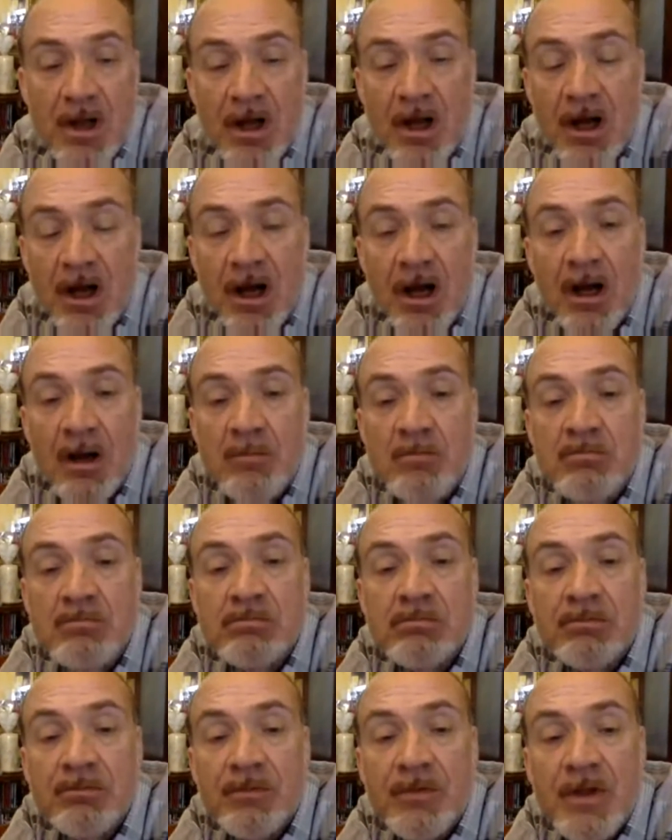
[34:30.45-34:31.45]
a
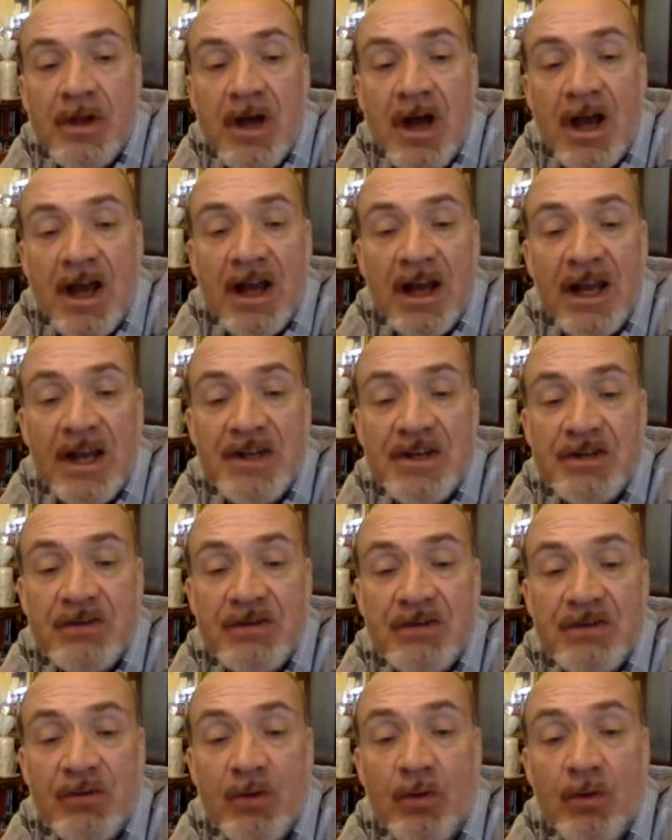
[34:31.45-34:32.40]
collection